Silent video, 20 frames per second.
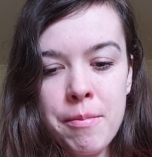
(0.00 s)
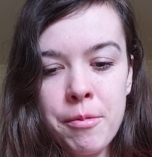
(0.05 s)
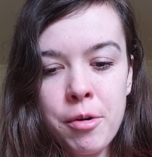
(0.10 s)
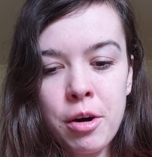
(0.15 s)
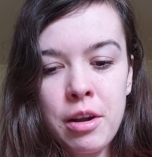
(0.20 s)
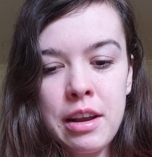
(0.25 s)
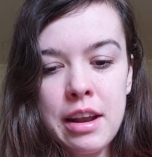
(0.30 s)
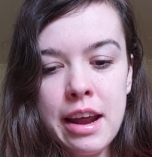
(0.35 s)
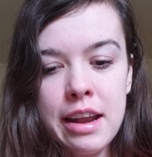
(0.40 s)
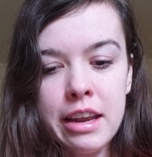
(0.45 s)

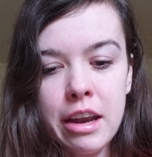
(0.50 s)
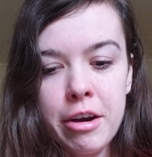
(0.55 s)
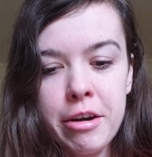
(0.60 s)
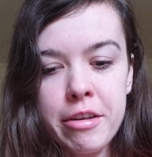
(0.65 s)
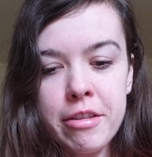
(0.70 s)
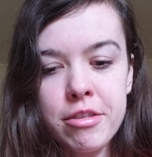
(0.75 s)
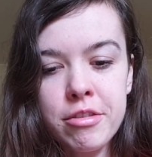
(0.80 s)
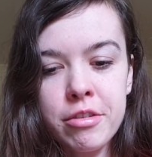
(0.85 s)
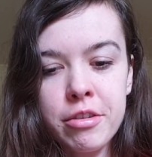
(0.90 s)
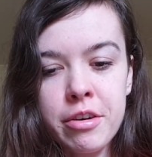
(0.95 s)
online
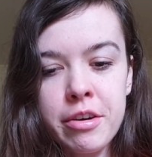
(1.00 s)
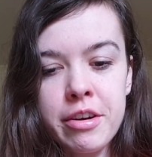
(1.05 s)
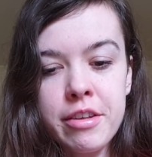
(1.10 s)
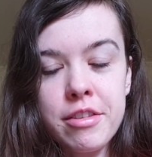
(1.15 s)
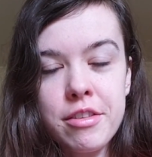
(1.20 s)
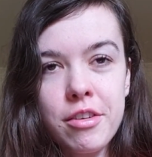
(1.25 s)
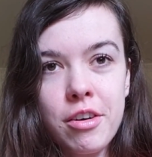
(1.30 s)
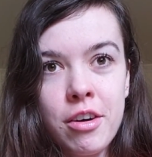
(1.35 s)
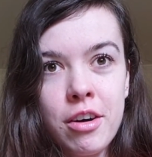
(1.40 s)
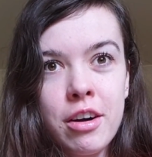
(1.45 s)
yarn
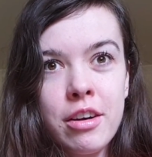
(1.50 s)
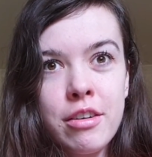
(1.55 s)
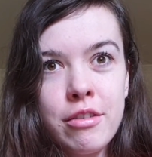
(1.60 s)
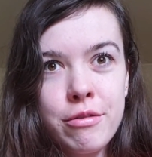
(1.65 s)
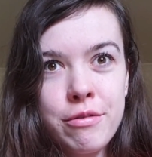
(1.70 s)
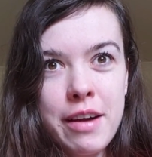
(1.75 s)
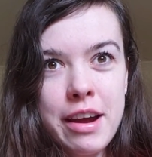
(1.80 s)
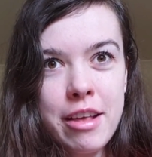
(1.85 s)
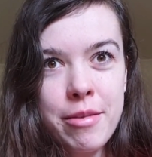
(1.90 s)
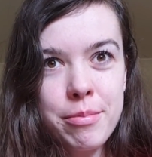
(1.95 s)
stores on
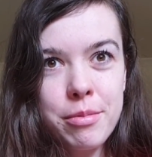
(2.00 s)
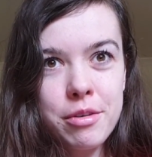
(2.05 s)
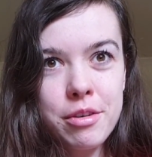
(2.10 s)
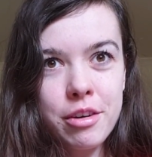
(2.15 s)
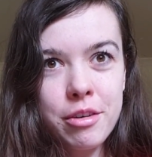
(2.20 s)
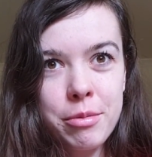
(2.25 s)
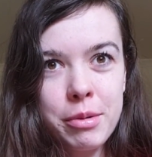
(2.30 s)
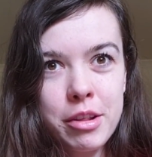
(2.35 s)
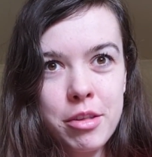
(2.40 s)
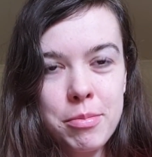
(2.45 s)
Facebook,
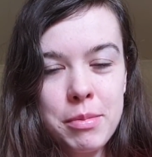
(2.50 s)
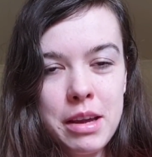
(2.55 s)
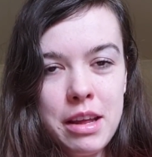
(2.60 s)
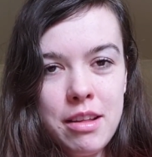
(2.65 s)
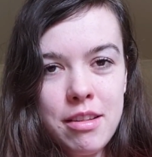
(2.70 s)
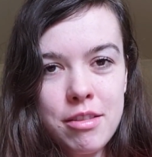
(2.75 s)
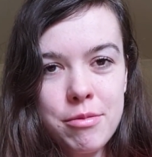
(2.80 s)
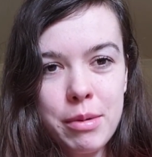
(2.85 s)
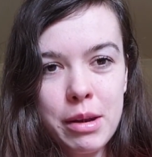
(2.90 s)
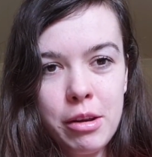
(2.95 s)
which
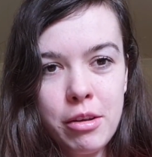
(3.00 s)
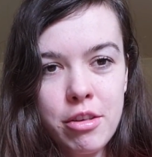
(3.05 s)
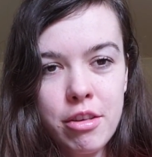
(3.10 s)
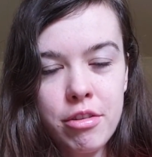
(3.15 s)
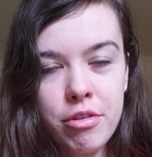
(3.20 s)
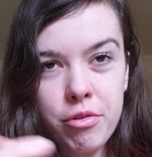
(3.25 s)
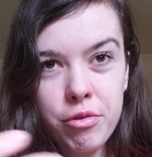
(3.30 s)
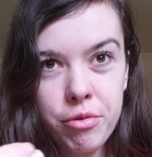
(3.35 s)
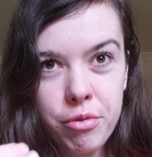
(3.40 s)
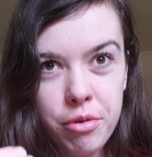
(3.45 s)
means when you're just